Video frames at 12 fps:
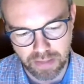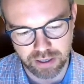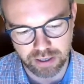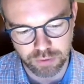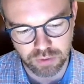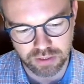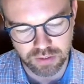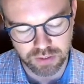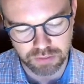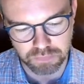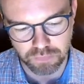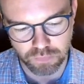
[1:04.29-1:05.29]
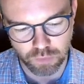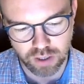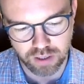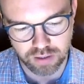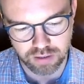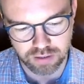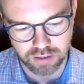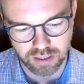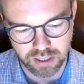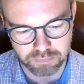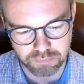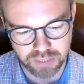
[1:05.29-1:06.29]
I also did some work on
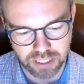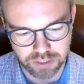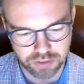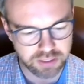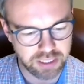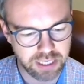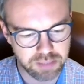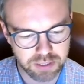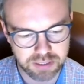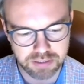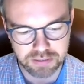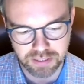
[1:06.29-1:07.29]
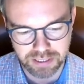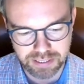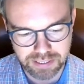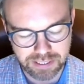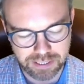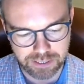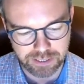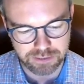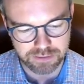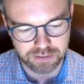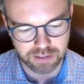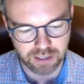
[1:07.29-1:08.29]
um, textual entailment
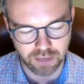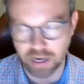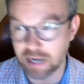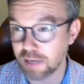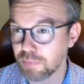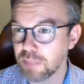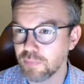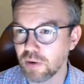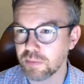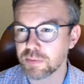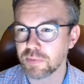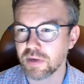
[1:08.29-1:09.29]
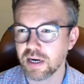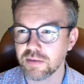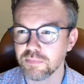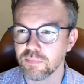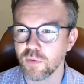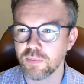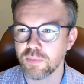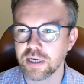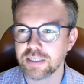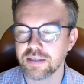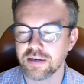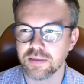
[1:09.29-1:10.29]
and uh, other NLP problems, but I got more and more
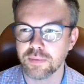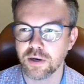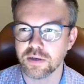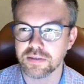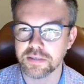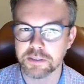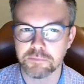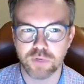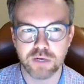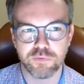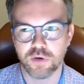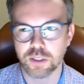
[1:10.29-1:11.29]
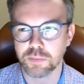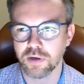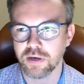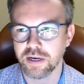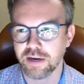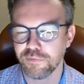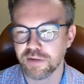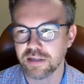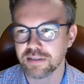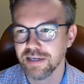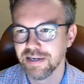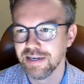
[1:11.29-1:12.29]
excited about um, reinforcement learning. I
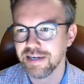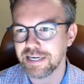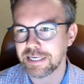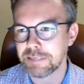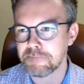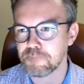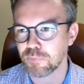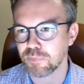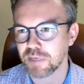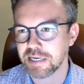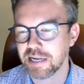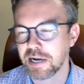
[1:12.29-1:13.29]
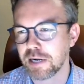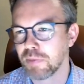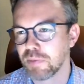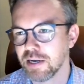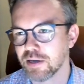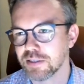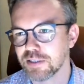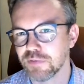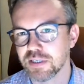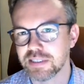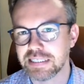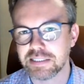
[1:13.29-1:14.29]
felt um, in NLP, lots of the
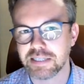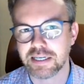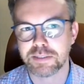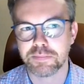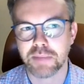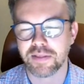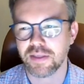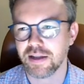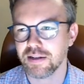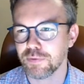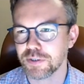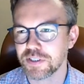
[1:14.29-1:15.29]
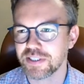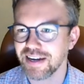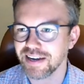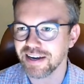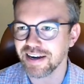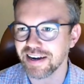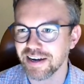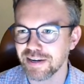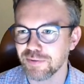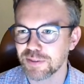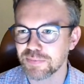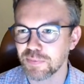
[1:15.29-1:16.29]
data sets back then, they were static and
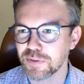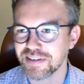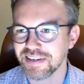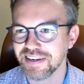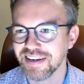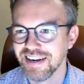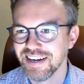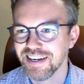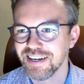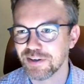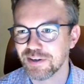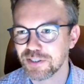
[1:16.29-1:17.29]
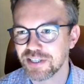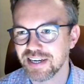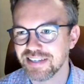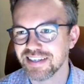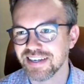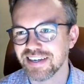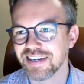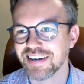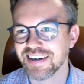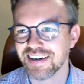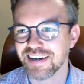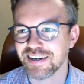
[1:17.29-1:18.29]
it was mostly, you know, chasing
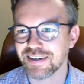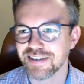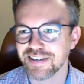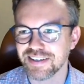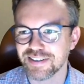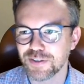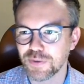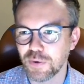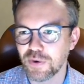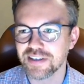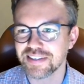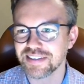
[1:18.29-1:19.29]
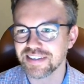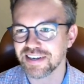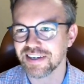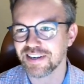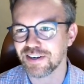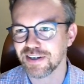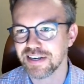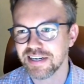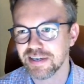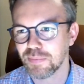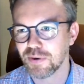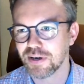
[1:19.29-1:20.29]
uh, scores uh, on
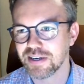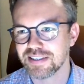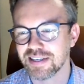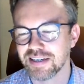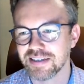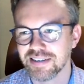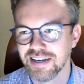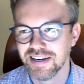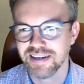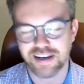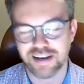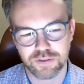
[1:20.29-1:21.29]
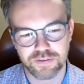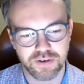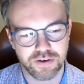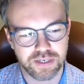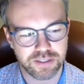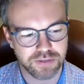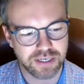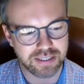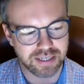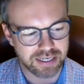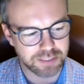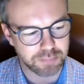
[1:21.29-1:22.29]
leaderboards. And I was very intrigued,
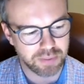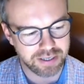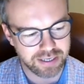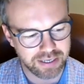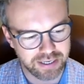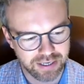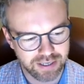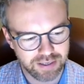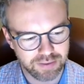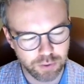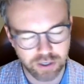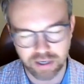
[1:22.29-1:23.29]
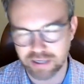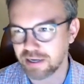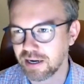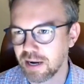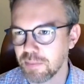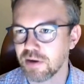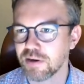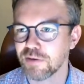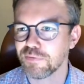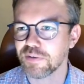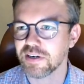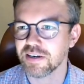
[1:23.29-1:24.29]
I guess, by work that came out
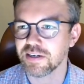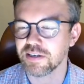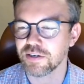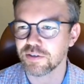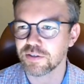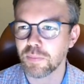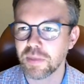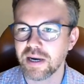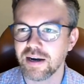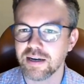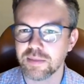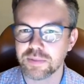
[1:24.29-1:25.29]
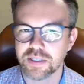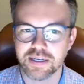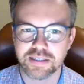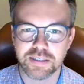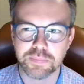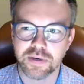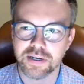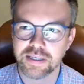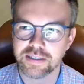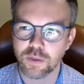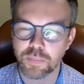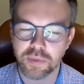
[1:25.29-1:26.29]
of, uh, you know, top AI labs like DeepMind
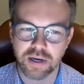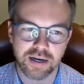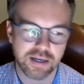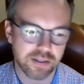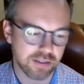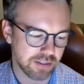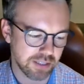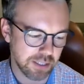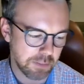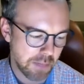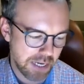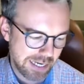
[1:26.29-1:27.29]
and OpenAI at the time.